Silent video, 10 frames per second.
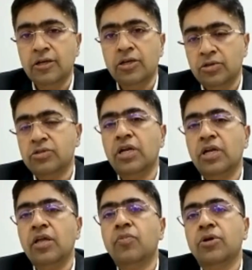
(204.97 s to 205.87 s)
So it's
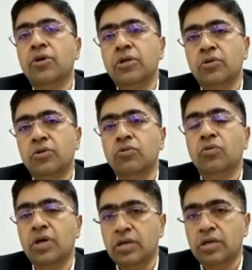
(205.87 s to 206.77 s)
really important to
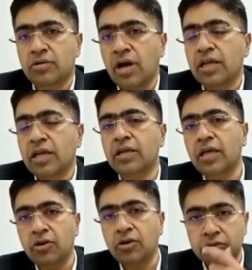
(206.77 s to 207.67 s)
do a dry run
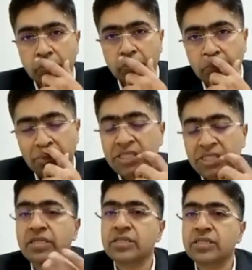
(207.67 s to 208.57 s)
and also pressure
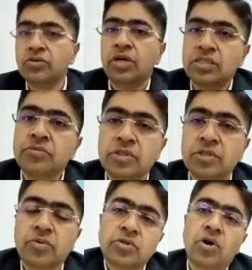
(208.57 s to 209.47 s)
test your assumptions,
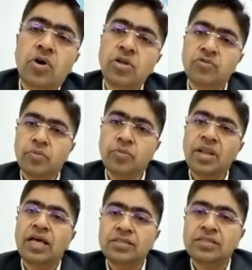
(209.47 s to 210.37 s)
because all of your
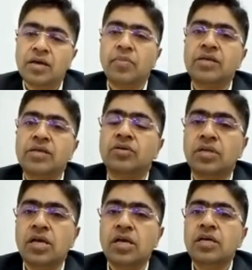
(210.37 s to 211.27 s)
plans are based
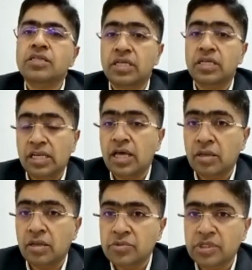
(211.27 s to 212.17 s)
on certain
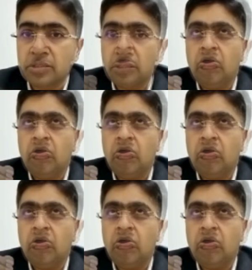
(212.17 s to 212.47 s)
assumptions.